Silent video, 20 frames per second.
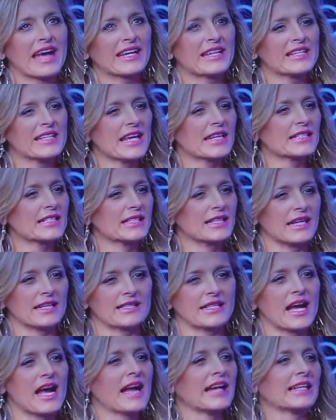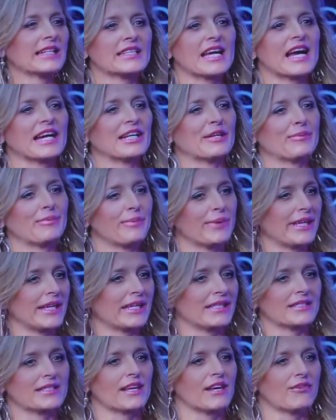connected a tiny, tiny
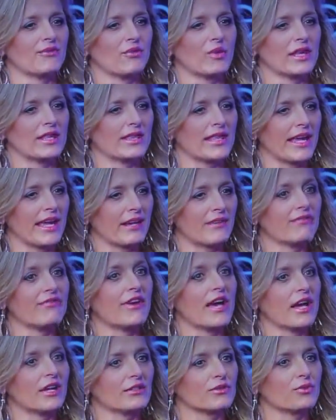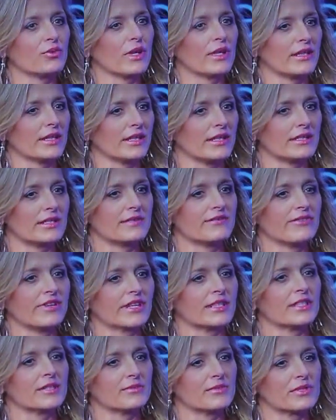piece of what they felt, what these
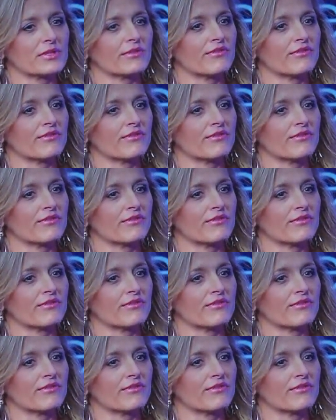victims